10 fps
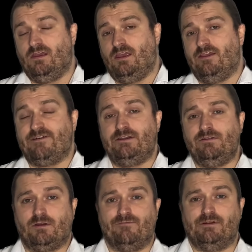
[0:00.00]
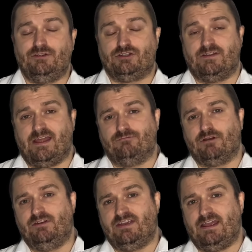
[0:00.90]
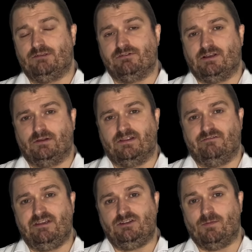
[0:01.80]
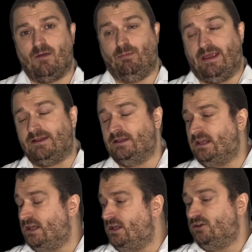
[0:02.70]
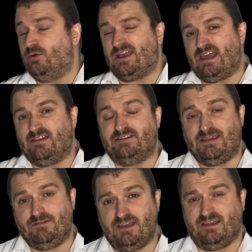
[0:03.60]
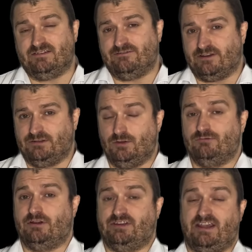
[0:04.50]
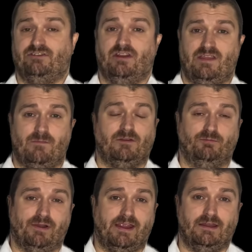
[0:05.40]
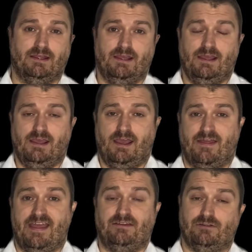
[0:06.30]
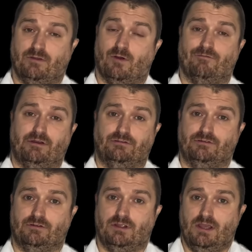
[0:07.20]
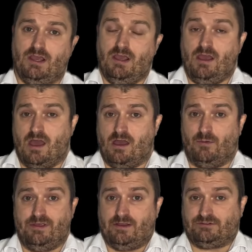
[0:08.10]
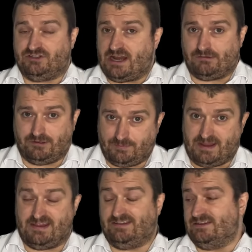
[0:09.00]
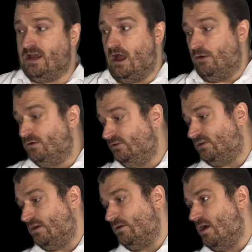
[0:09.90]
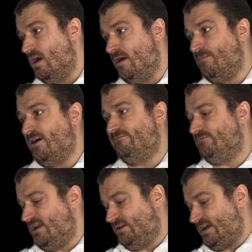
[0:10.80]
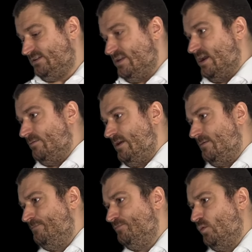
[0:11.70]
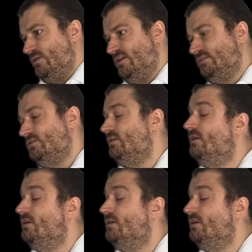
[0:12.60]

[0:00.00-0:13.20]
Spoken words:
If I do the convolution and then rotate the result in the feature map plane, do I get the same thing as if I do the rotation in the image plane and then do the convolution? Well, the answer, generally speaking, is no. So I've indicated that up here with this